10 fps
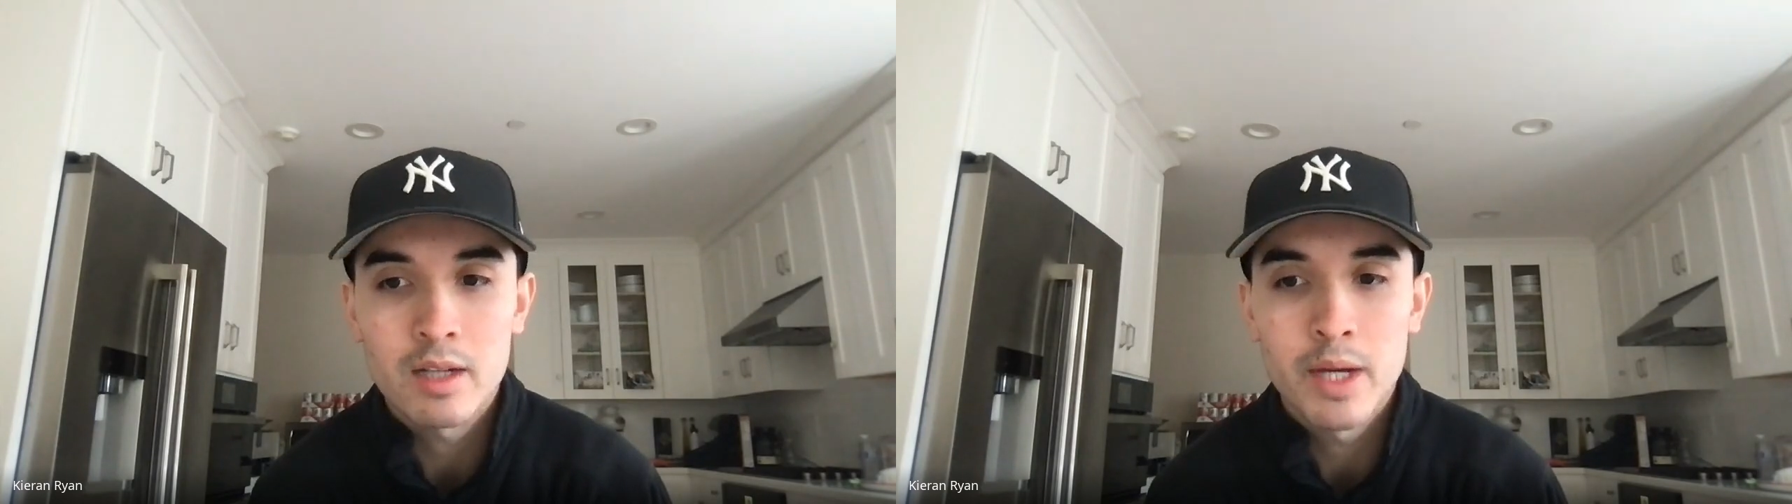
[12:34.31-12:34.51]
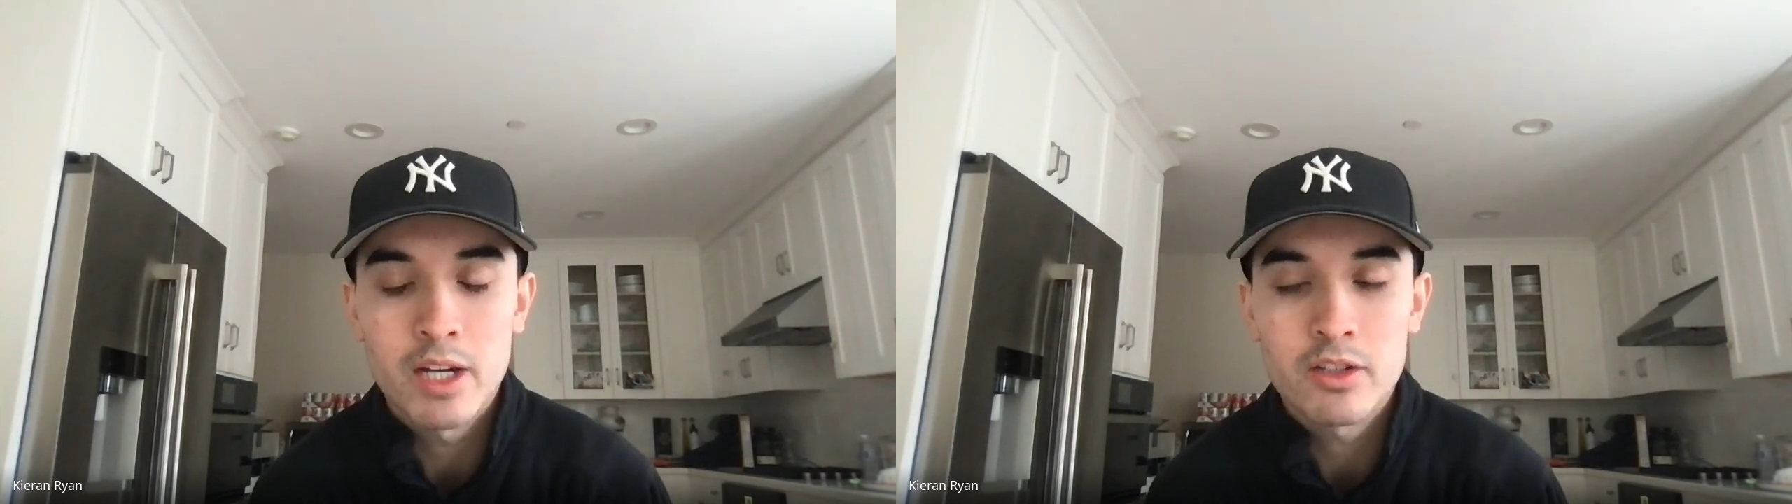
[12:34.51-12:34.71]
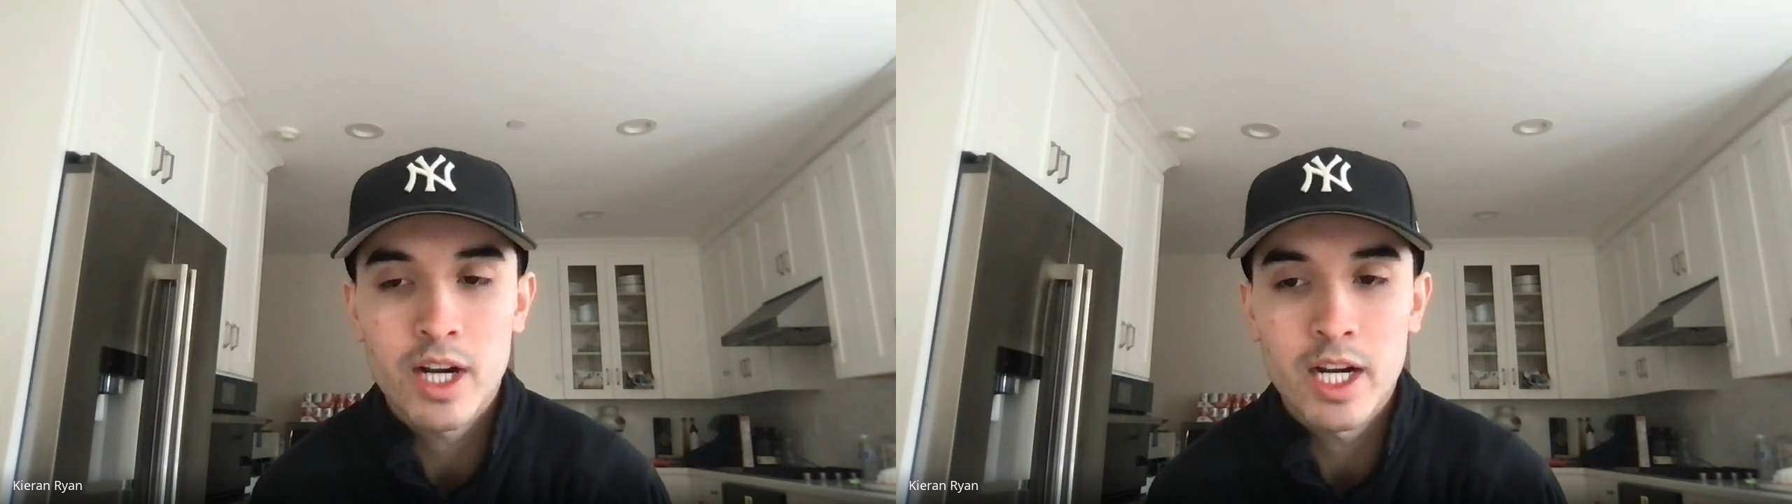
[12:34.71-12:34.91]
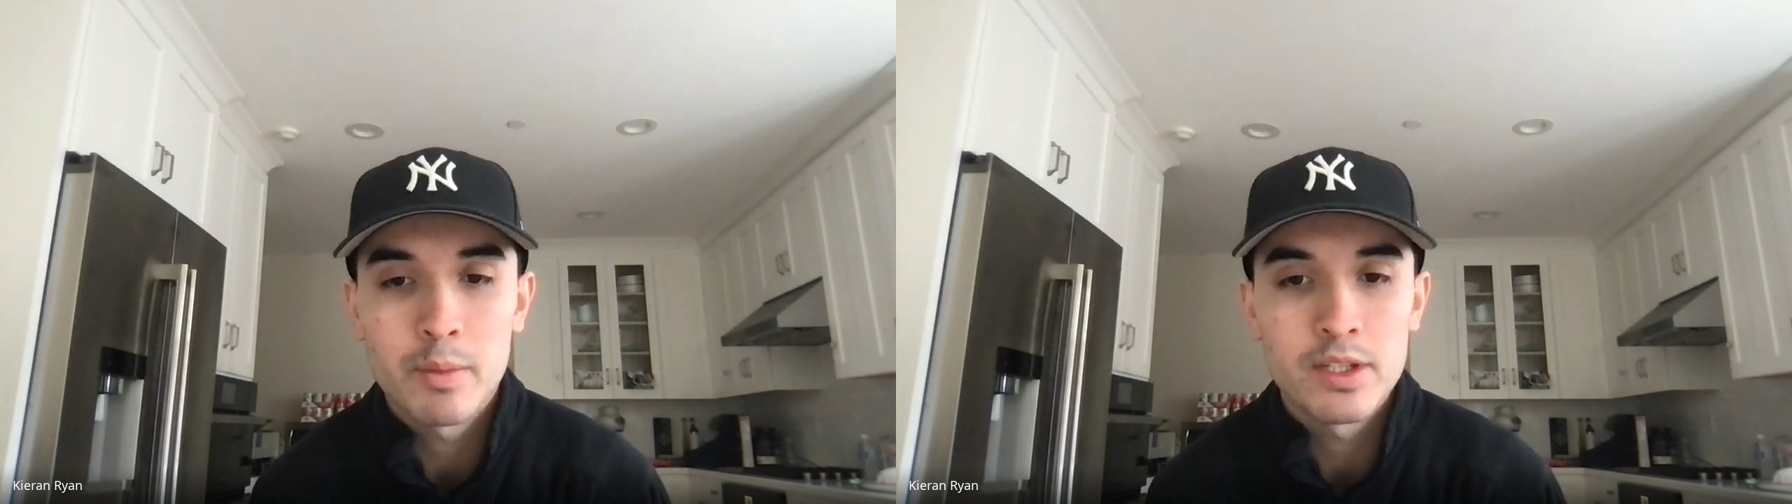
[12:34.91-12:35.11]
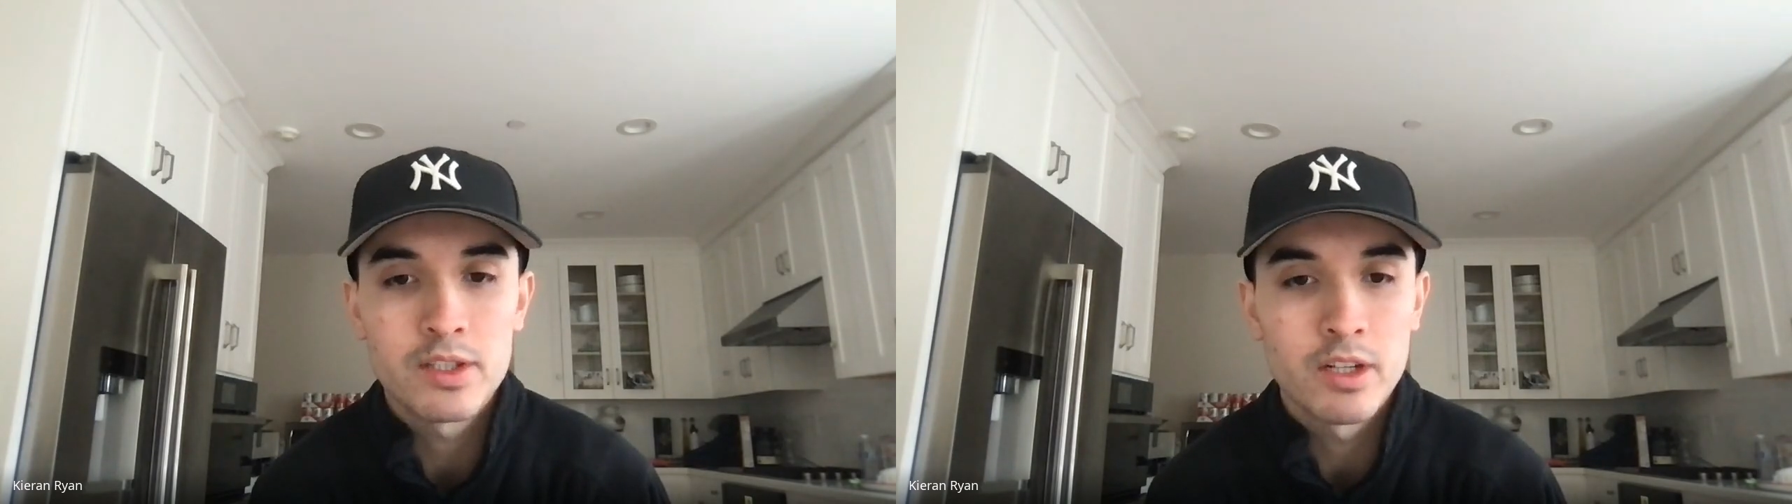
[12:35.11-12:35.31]
about trying to
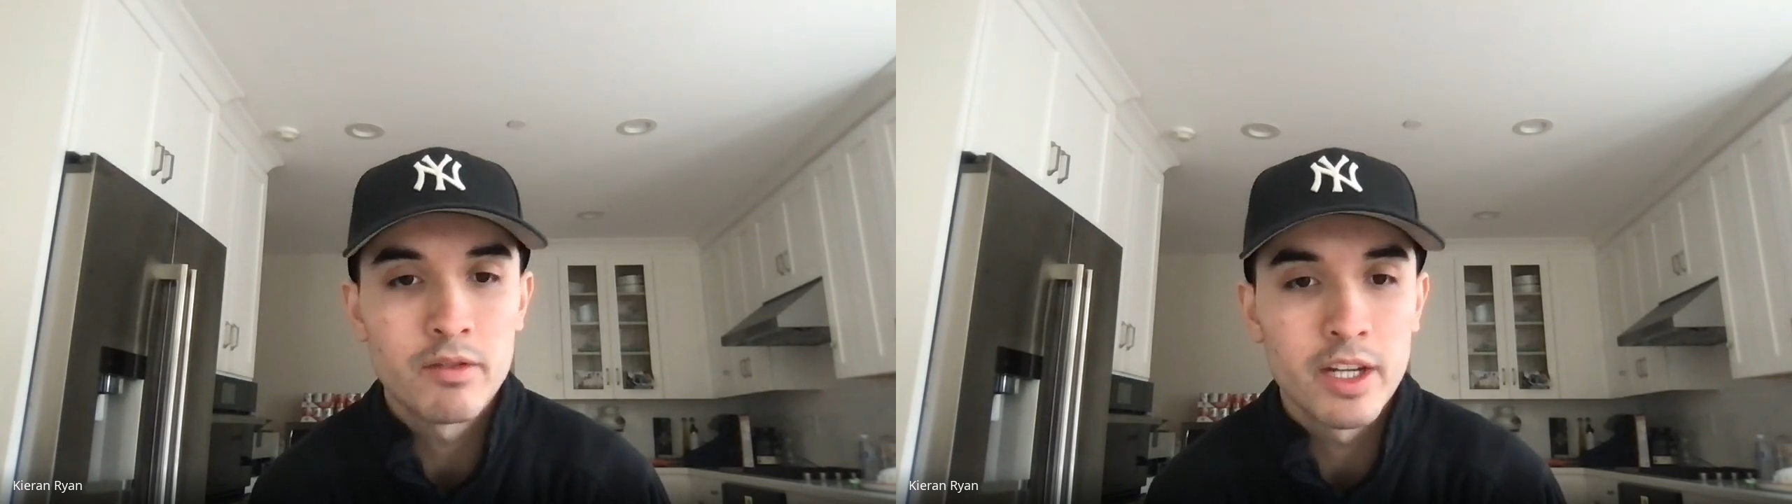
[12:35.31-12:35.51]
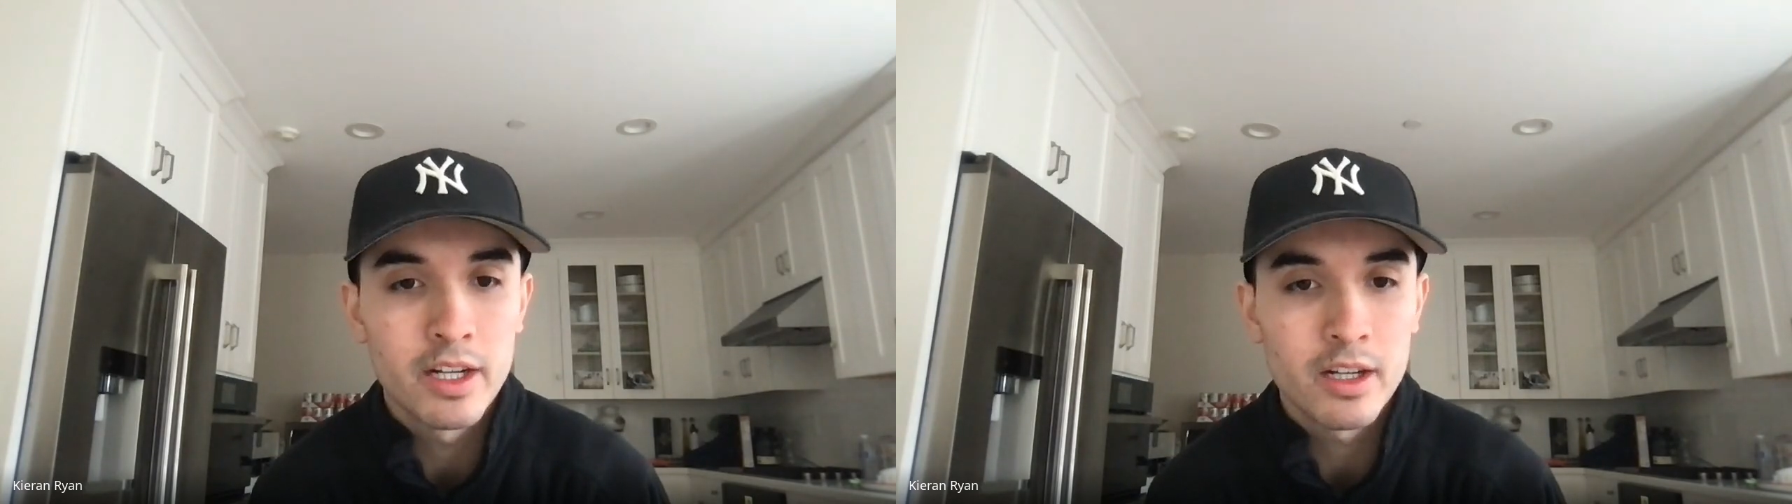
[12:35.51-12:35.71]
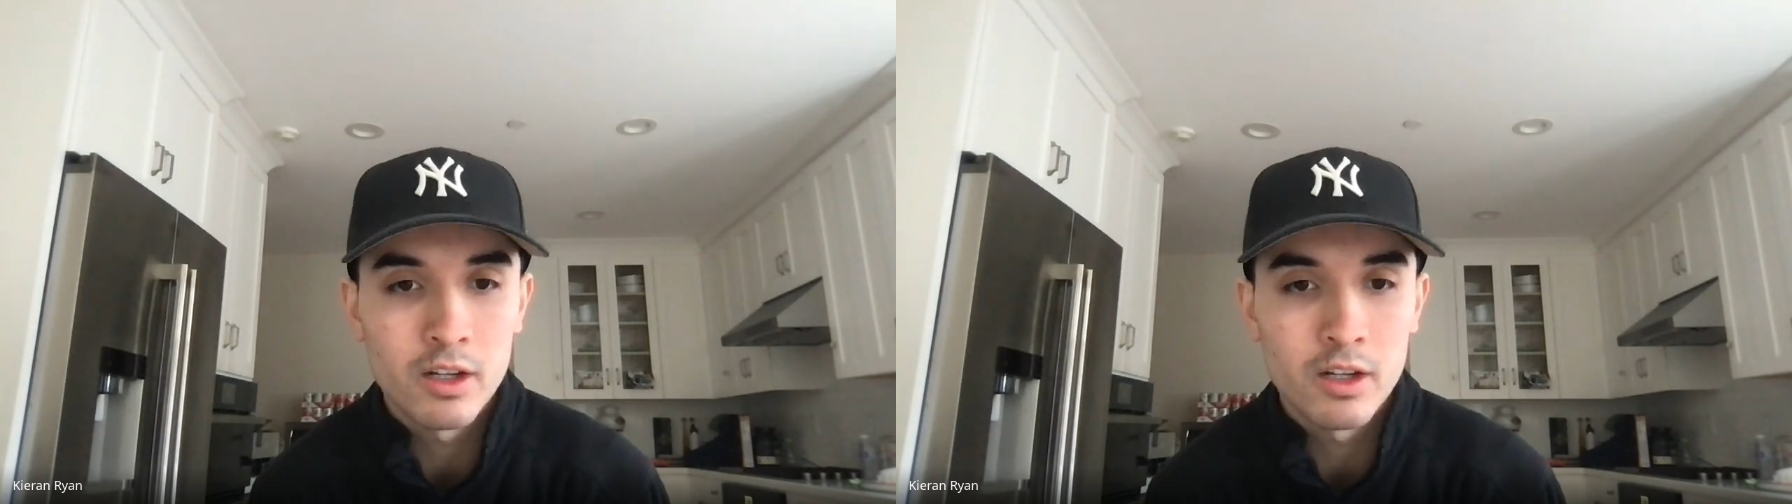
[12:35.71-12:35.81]
preserve their